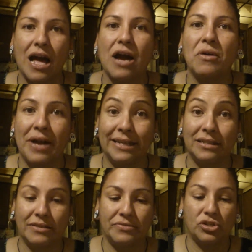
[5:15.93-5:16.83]
How I
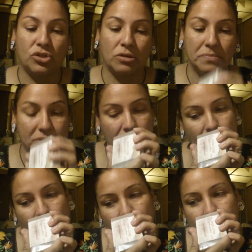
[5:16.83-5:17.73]
love soaps.
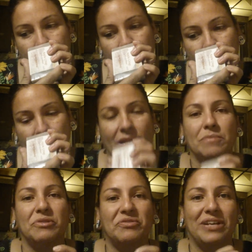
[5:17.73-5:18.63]

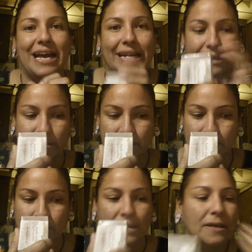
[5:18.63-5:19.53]
I'm a fanatic.
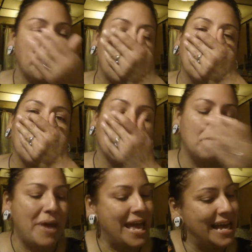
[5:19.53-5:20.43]

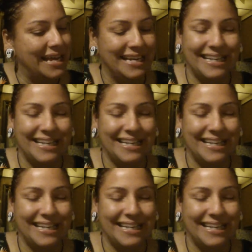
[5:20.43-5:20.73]
Man.